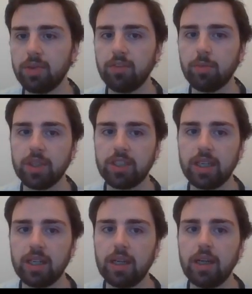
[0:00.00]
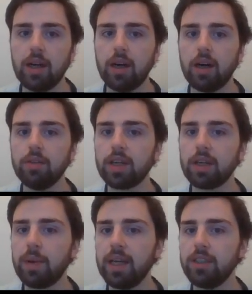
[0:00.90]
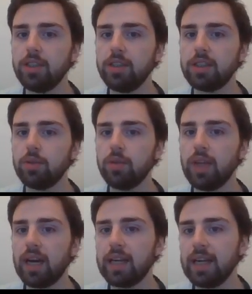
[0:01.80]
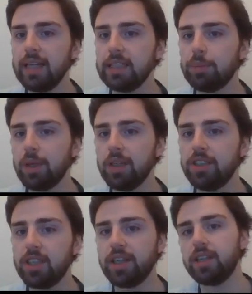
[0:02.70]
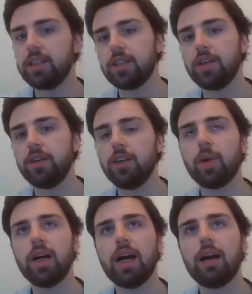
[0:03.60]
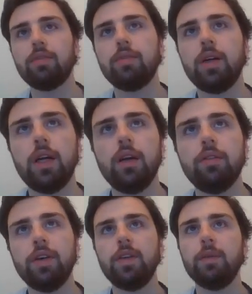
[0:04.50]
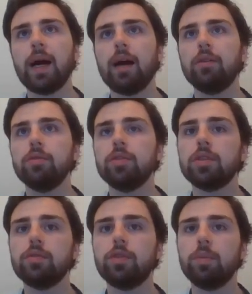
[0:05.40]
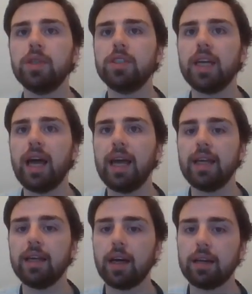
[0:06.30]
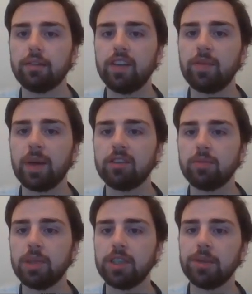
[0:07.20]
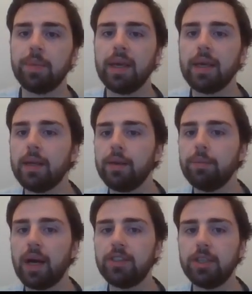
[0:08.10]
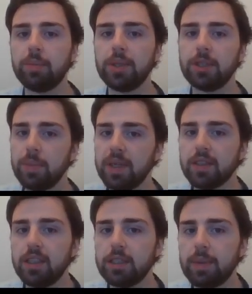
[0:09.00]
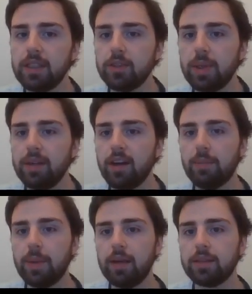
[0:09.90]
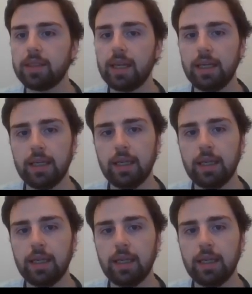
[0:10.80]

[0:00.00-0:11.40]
move your budget. Are other campaigns using all their allocated budget? So you might have £50 for budget A and £50 for budget B, but actually budget B is only spending £25 a day.